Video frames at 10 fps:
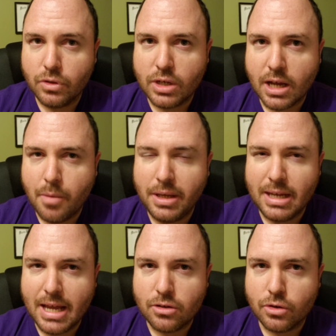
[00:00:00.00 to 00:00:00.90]
Check out
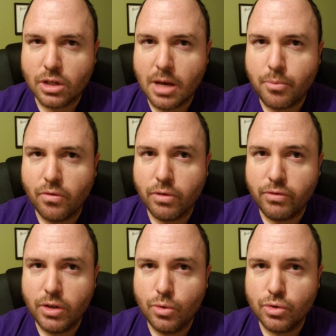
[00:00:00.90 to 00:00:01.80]
B&H. There's a couple of
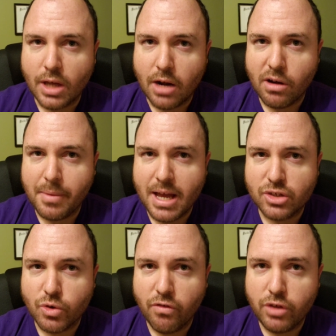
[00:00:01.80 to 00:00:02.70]
reviews. Adorama
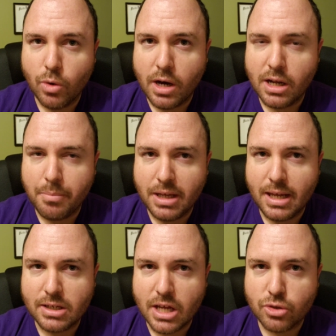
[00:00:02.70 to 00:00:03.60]
has a review on it.
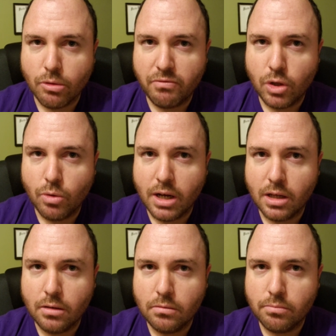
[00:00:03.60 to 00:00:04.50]
B&H has a review on
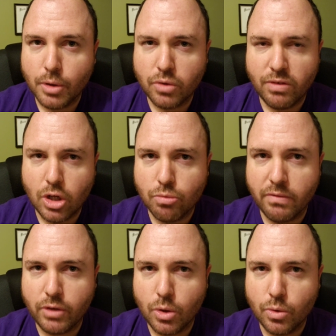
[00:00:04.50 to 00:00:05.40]
it. Both video
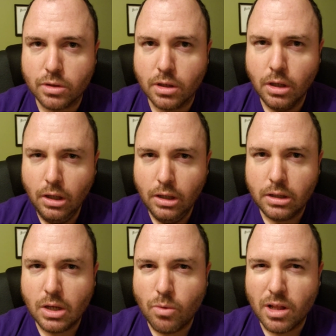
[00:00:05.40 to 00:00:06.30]
reviews. I
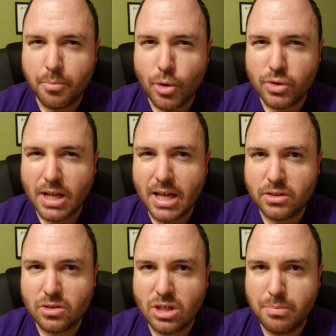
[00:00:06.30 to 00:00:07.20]
think one of the person has
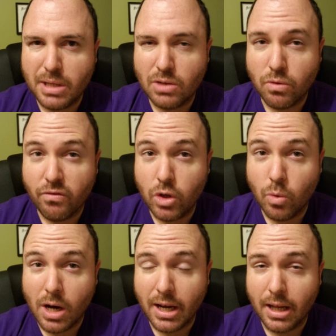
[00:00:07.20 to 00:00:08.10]
a sneak peek review
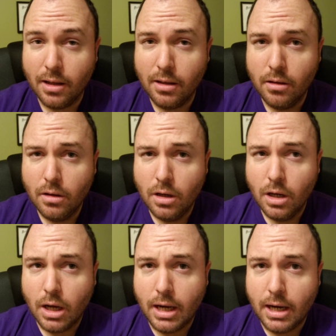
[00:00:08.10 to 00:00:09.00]
on it.
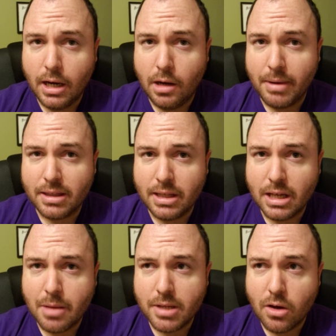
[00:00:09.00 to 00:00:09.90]
I think
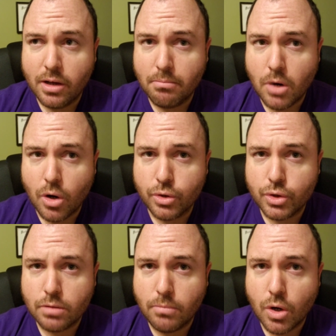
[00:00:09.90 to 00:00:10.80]
it comes out in
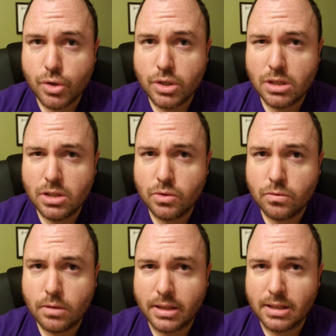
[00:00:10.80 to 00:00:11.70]
March. March is,
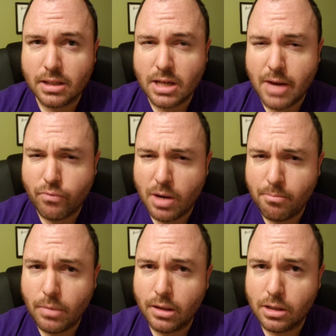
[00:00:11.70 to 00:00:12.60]
I think, the time
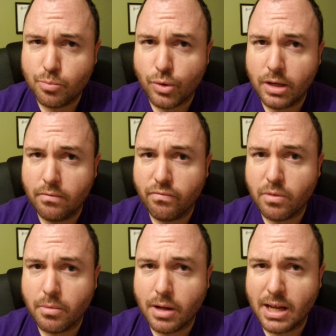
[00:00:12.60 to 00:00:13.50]
frame at this point,
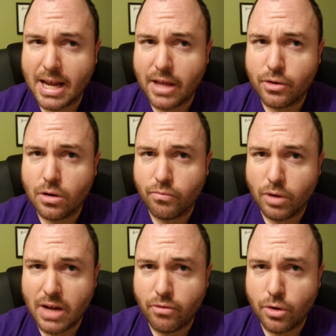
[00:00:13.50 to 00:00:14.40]
from what I gather and
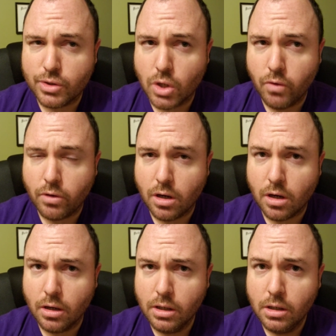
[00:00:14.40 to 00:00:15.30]
what I've heard so far.